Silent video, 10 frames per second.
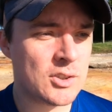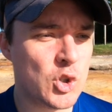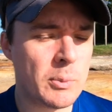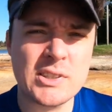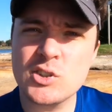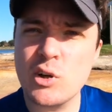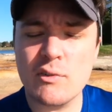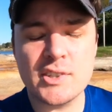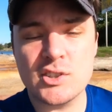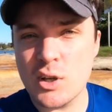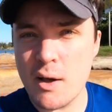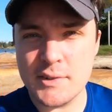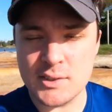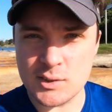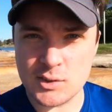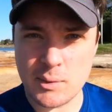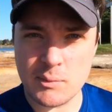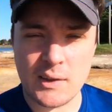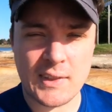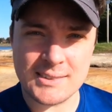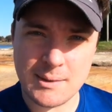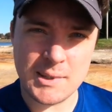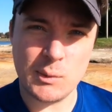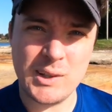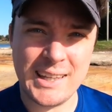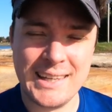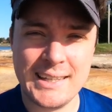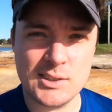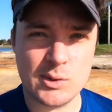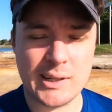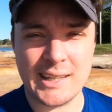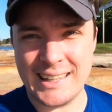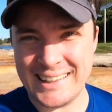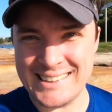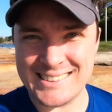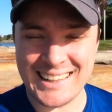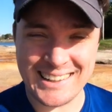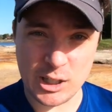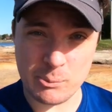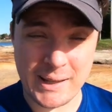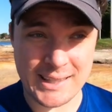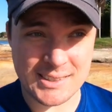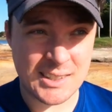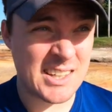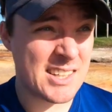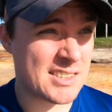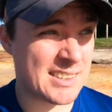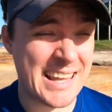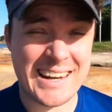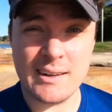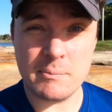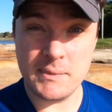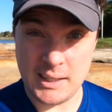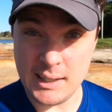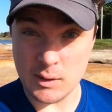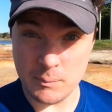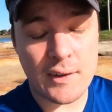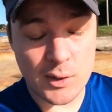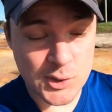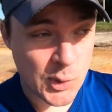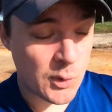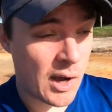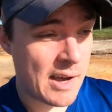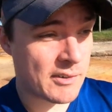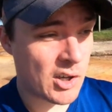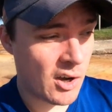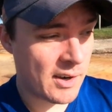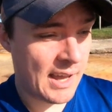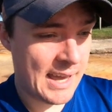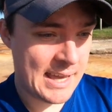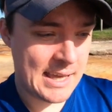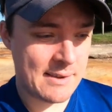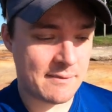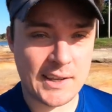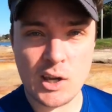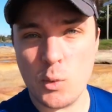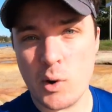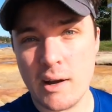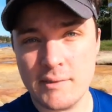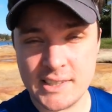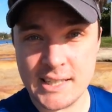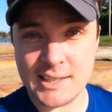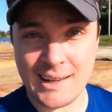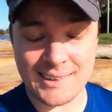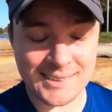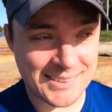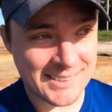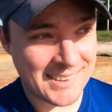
do them on softer surfaces or something like that, something that will ease your Achilles a little bit. Just let it heal. And then also I've got a video where I've detailed